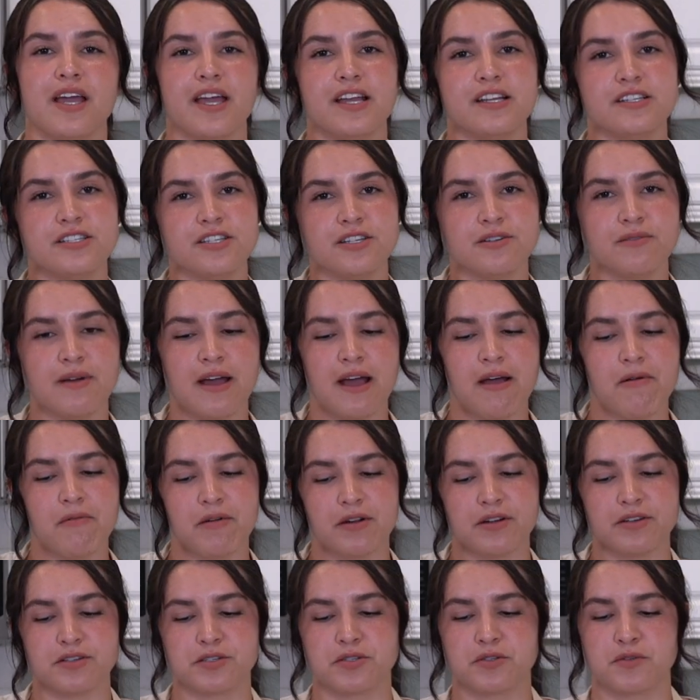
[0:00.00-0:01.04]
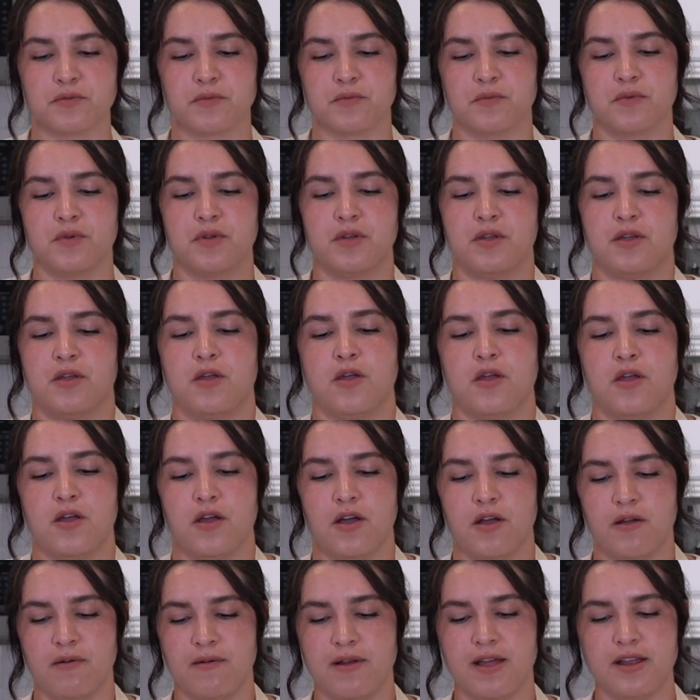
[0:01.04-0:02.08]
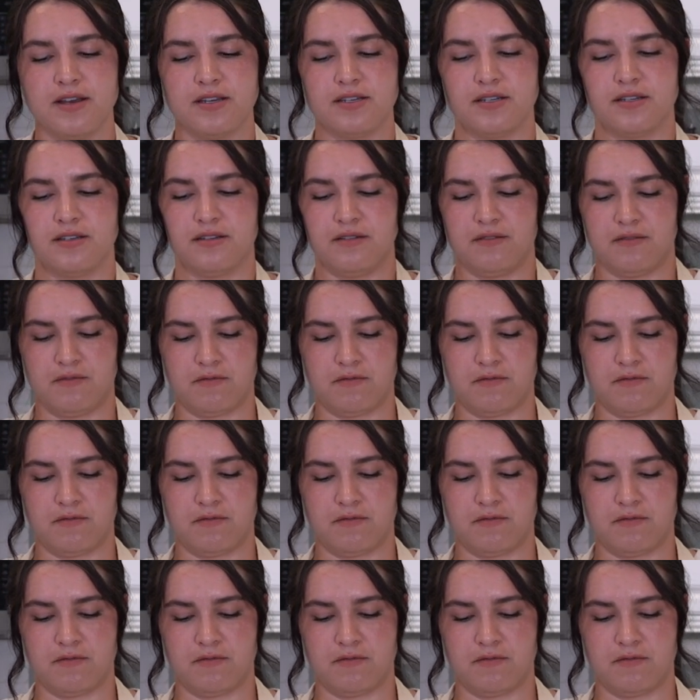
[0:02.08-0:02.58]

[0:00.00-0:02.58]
in 2 hours. All right,